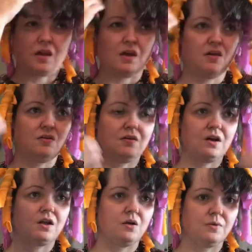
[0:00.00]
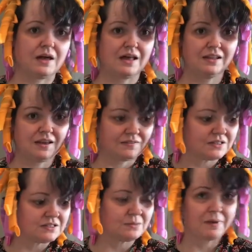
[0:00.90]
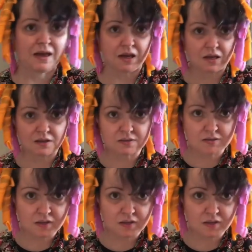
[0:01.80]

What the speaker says: All right, all we got left is the bangs.